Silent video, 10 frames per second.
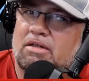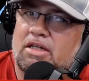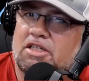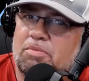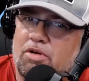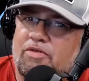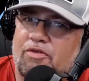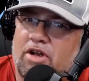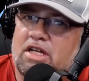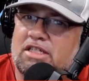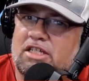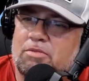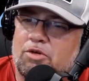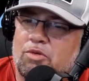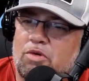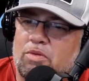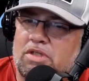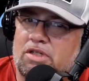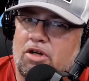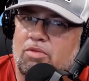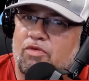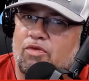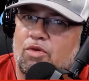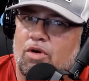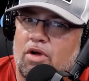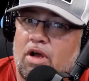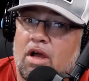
it's pretty freaking similar to what we saw before